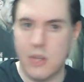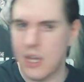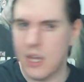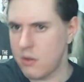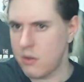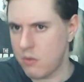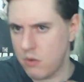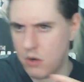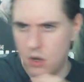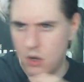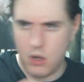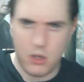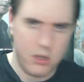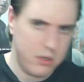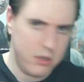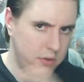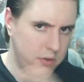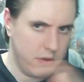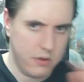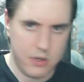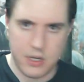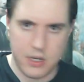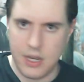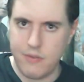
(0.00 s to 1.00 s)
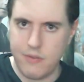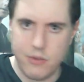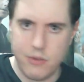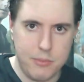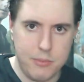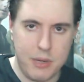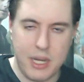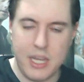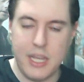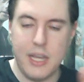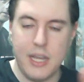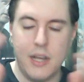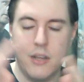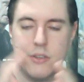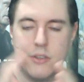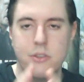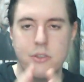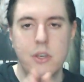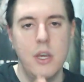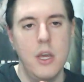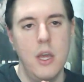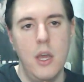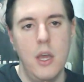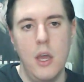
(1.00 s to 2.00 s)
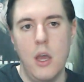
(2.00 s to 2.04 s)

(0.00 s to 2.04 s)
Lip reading: Nightcrawler and everybody else.